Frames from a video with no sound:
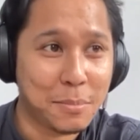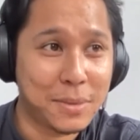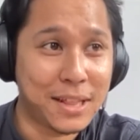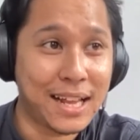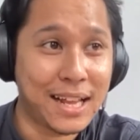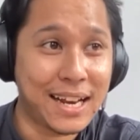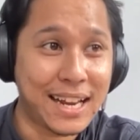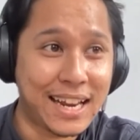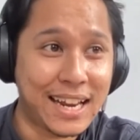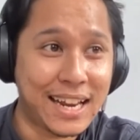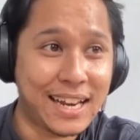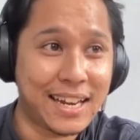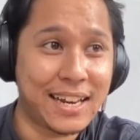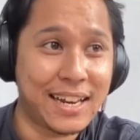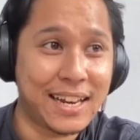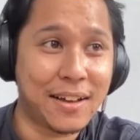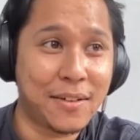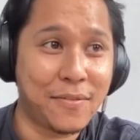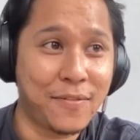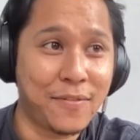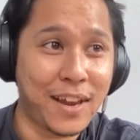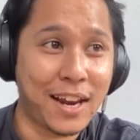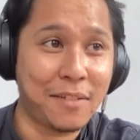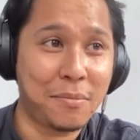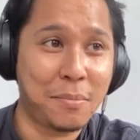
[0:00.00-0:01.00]
But then in
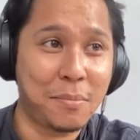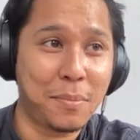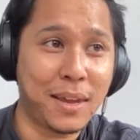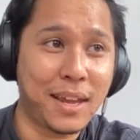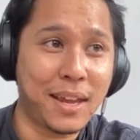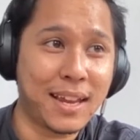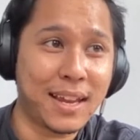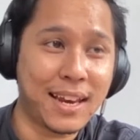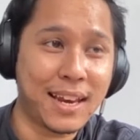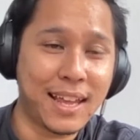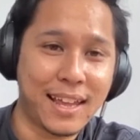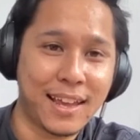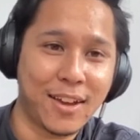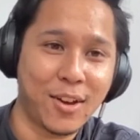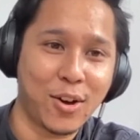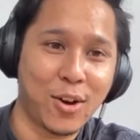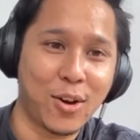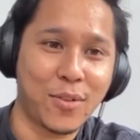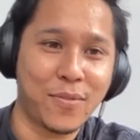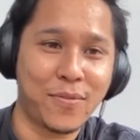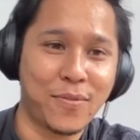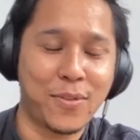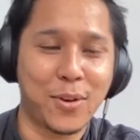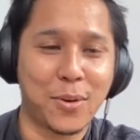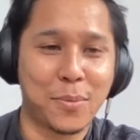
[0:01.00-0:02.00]
the very beginning
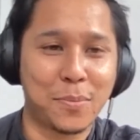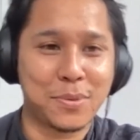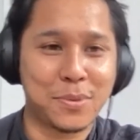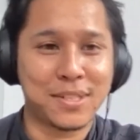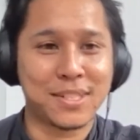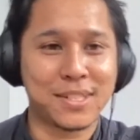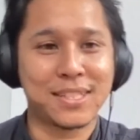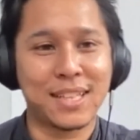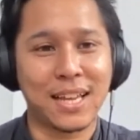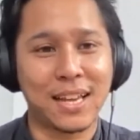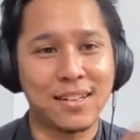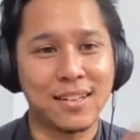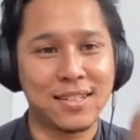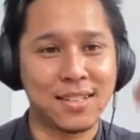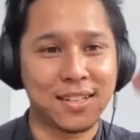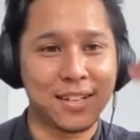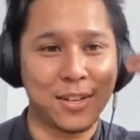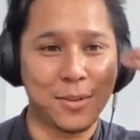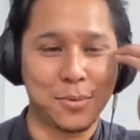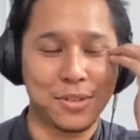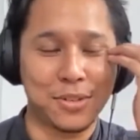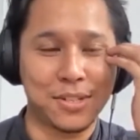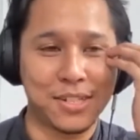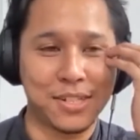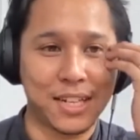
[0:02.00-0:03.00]
of your presentation,
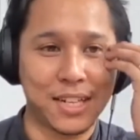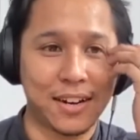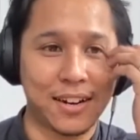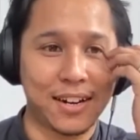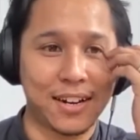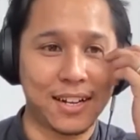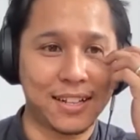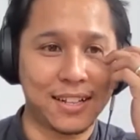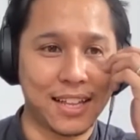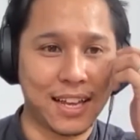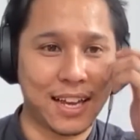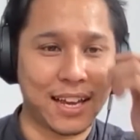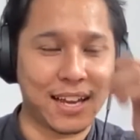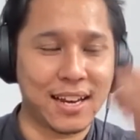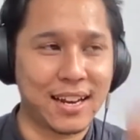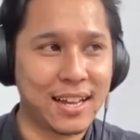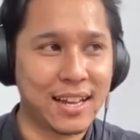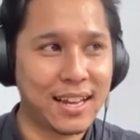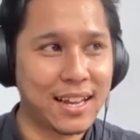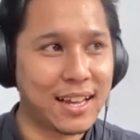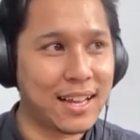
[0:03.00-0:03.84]
you were sharing that